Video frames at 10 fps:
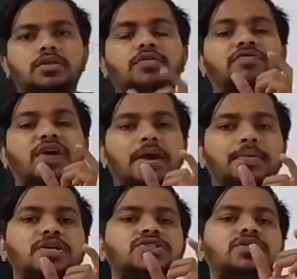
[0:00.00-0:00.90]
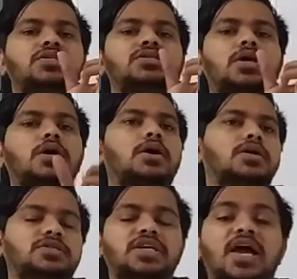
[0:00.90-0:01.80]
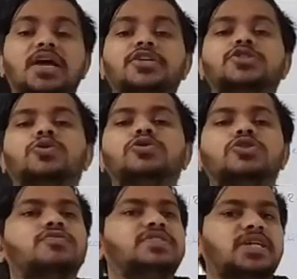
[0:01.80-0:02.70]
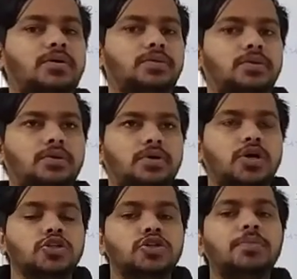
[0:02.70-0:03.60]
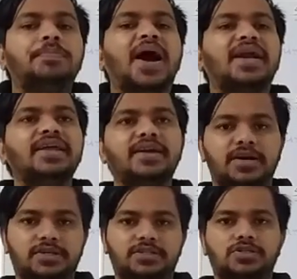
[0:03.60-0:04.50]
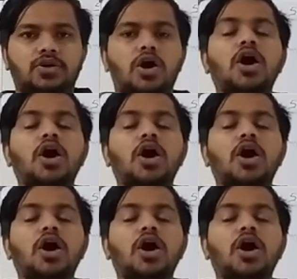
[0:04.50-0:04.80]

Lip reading: the vibration occurs at the source of sound. So, the particles